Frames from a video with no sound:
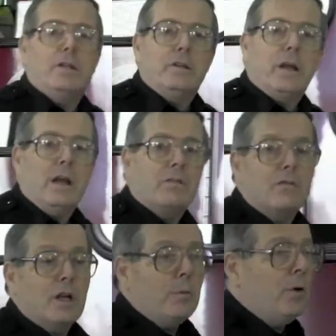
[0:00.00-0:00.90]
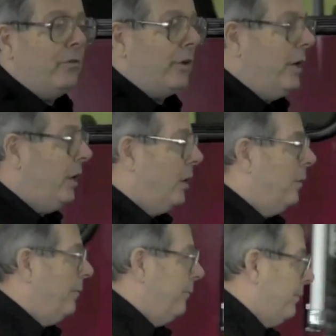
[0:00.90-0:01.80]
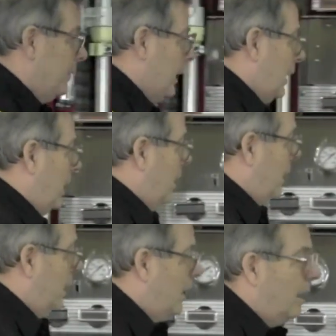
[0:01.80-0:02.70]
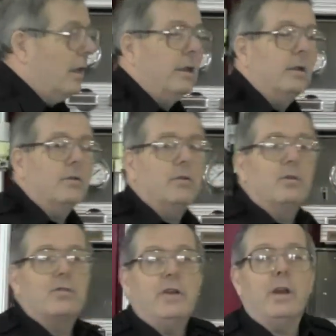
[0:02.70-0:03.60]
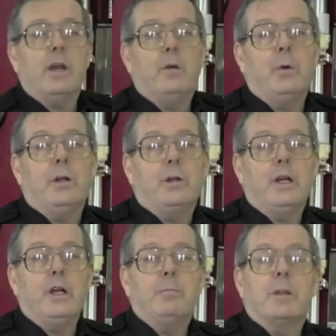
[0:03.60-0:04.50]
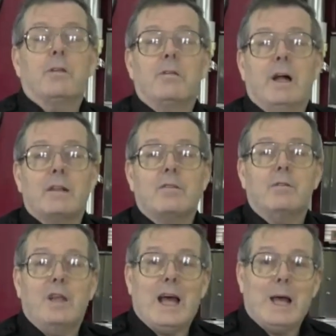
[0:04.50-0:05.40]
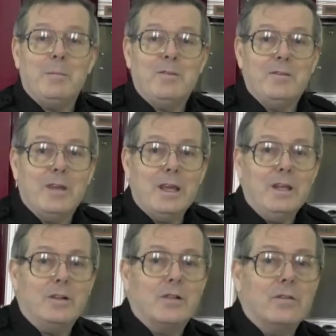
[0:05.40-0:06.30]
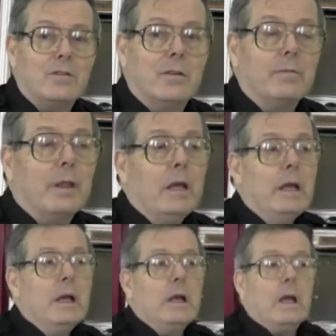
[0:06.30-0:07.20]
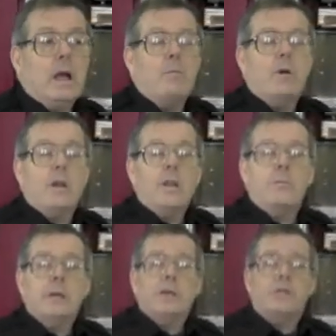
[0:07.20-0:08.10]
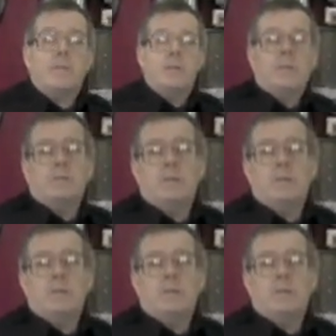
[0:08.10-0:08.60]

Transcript: the engine has to come over here. There's no steering wheel here, but there's lots of knobs and gauges. And one of the biggest